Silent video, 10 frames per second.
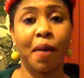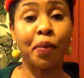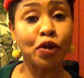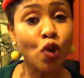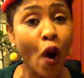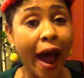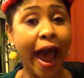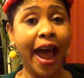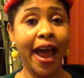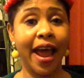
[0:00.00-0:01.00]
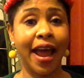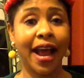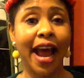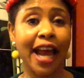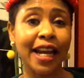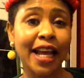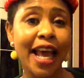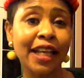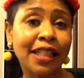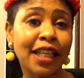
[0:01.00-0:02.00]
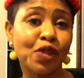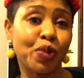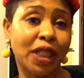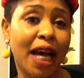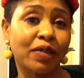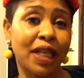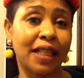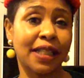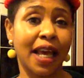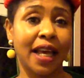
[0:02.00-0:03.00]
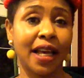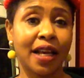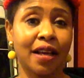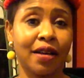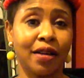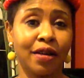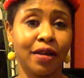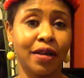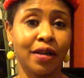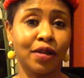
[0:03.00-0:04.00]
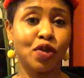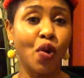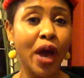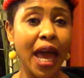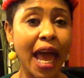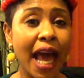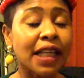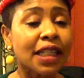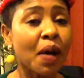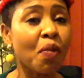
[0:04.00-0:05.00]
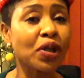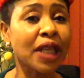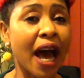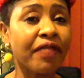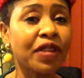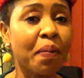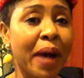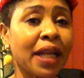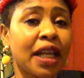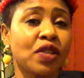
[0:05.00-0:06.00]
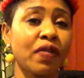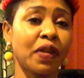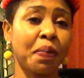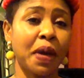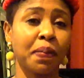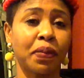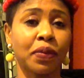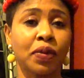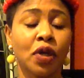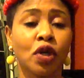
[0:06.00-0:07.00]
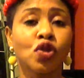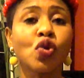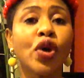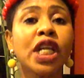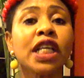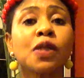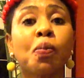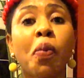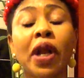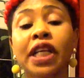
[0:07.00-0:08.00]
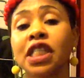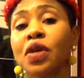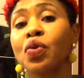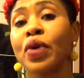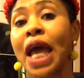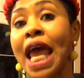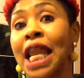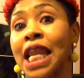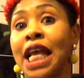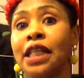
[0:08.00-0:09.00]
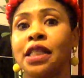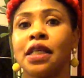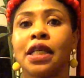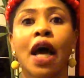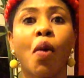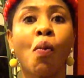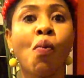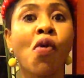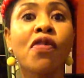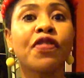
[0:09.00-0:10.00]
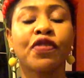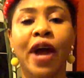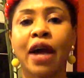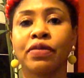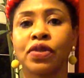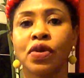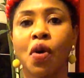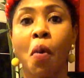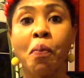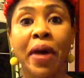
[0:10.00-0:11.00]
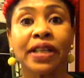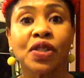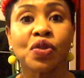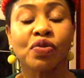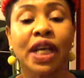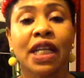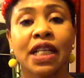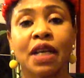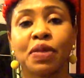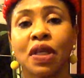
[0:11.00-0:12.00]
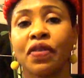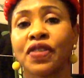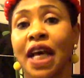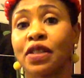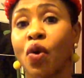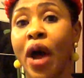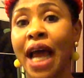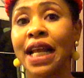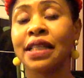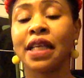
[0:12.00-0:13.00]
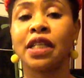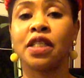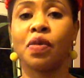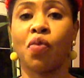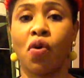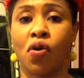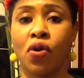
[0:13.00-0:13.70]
but Oha can exist without Eze. So Eze must have the mandate of the people. So these political elite that move around masquerading themselves as Ohaneze Ndibo,